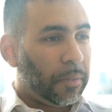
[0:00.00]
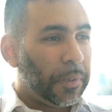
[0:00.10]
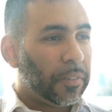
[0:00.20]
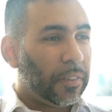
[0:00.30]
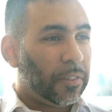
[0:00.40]
a
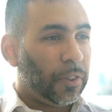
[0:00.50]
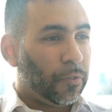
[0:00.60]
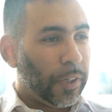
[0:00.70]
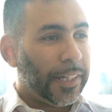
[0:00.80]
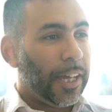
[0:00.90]
business should
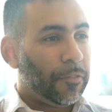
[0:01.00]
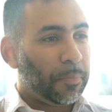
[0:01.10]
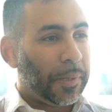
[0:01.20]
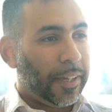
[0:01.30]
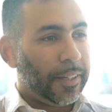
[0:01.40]
really have a
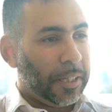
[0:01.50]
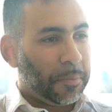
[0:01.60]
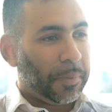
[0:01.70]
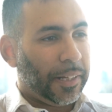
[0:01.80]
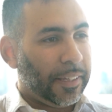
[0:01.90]
plan
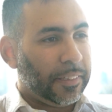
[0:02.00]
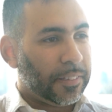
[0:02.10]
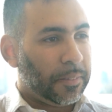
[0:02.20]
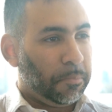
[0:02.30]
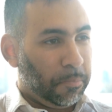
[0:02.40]
in place